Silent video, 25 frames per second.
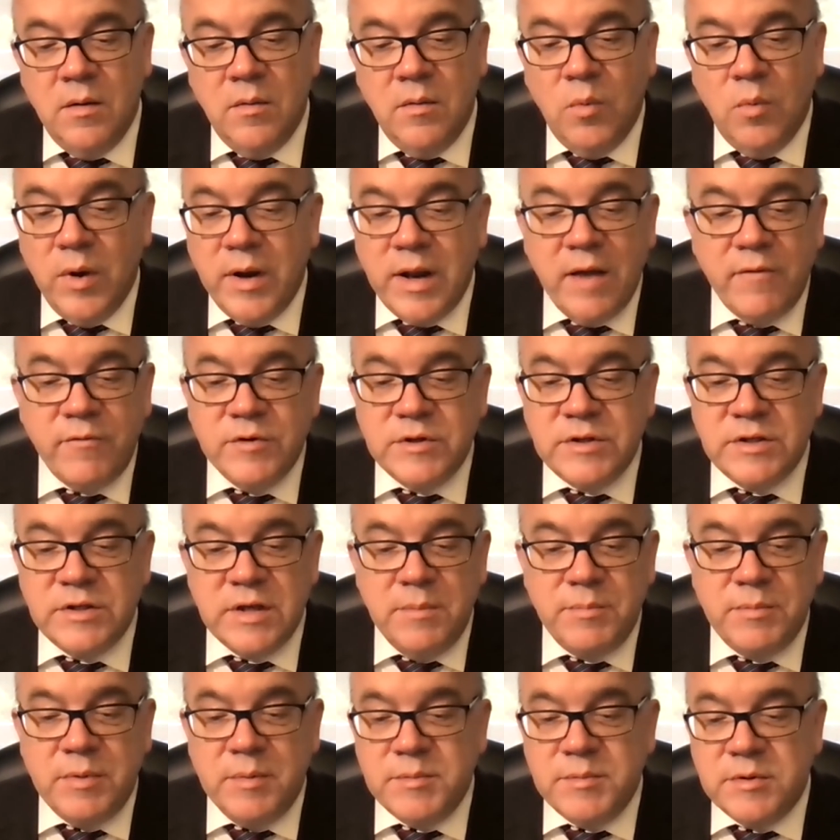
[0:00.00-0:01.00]
Whatever
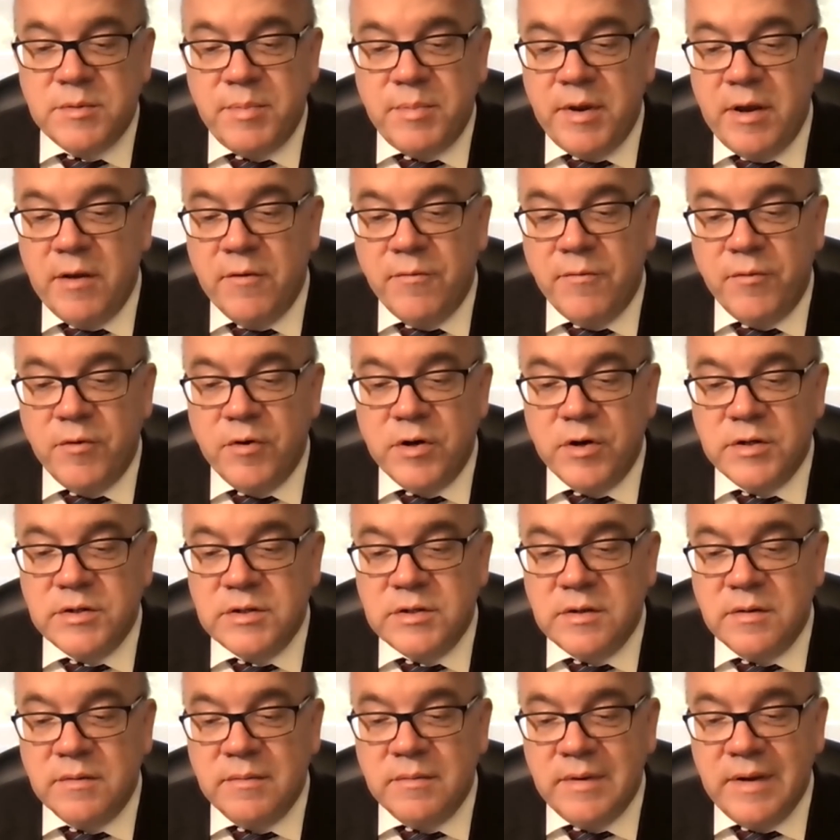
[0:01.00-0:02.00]
symptoms appear
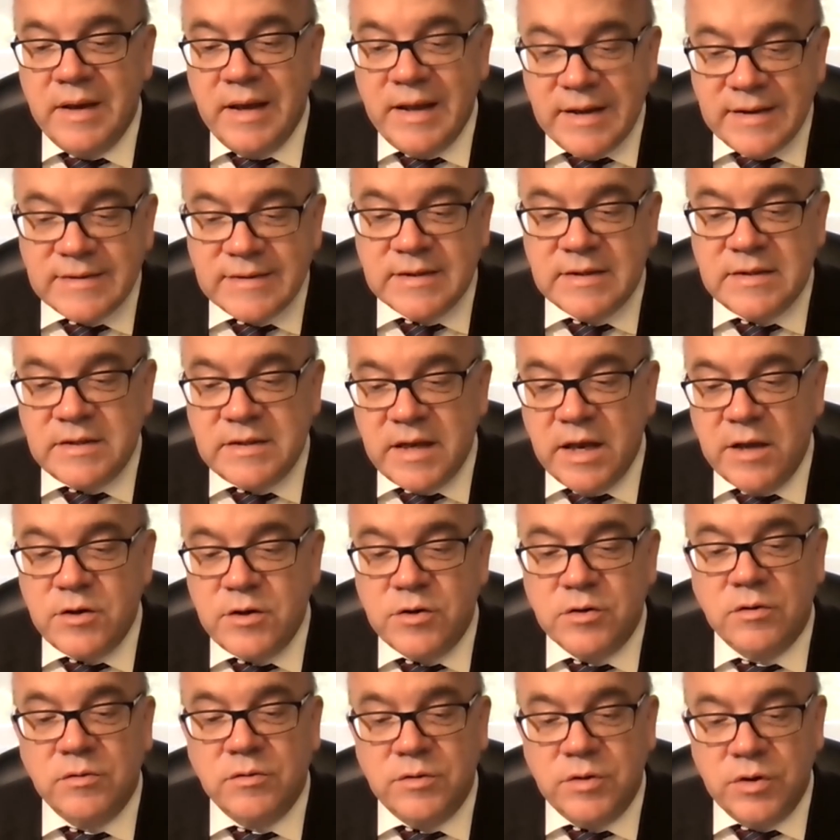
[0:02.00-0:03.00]
first, it is
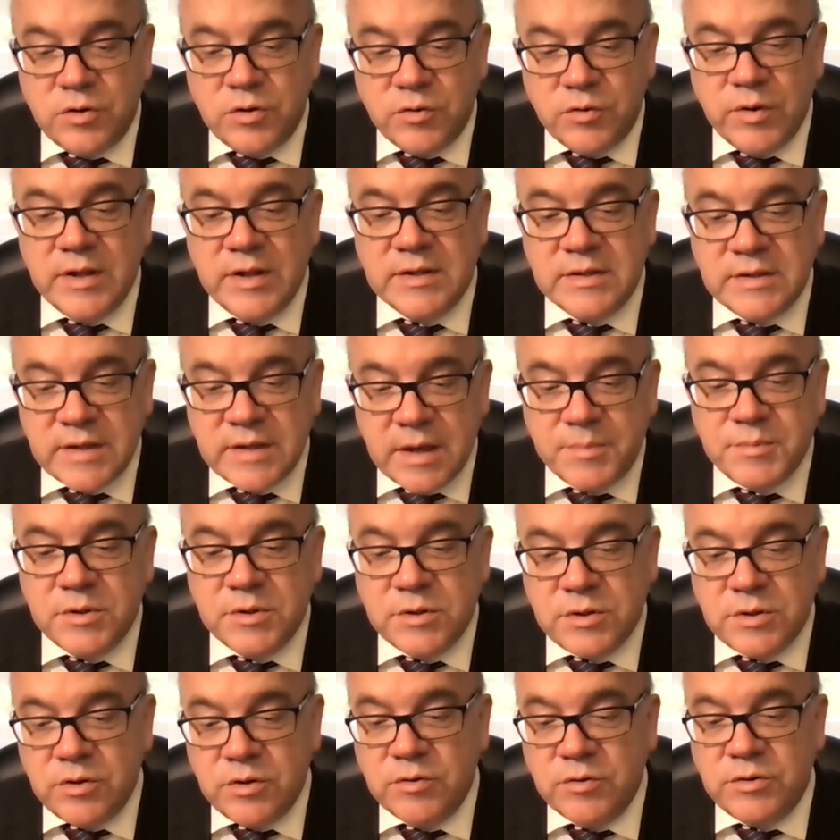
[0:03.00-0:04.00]
essential to treat substance use